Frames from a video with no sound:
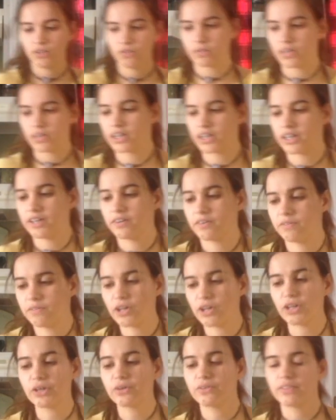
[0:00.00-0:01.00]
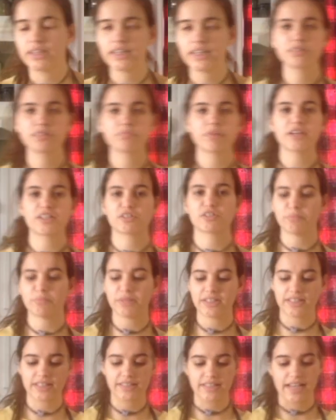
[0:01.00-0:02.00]
We're gonna follow these
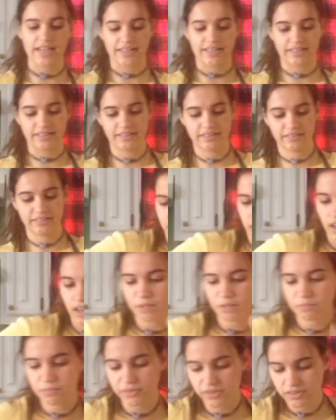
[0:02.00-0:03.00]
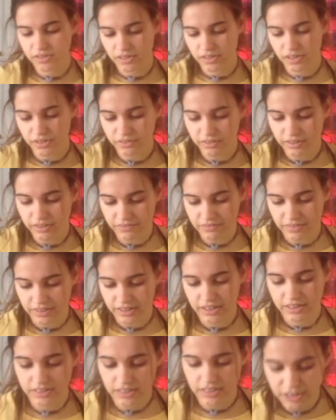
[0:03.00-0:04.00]
measurements exactly. Dollop or so
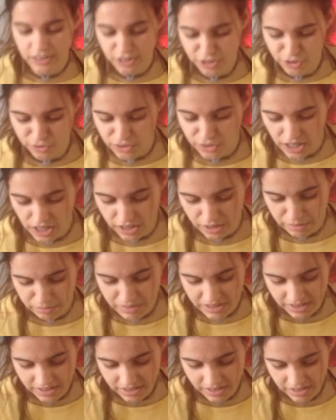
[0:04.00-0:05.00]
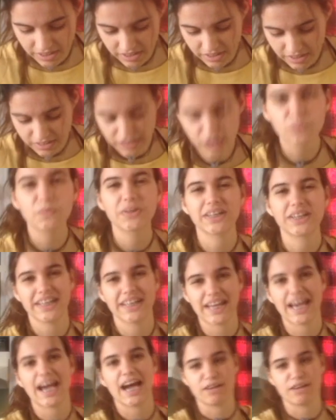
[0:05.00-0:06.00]
of, no, it's like 2 dollops. It's like
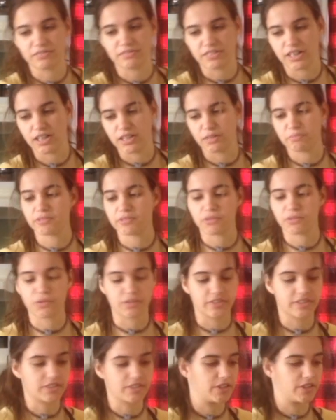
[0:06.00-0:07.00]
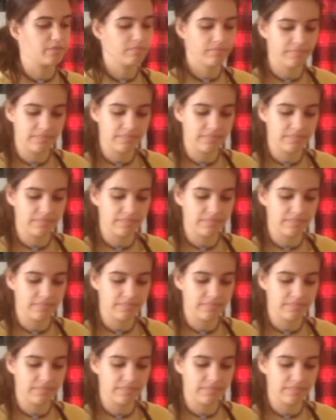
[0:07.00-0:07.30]
1.5 dollops of corn syrup.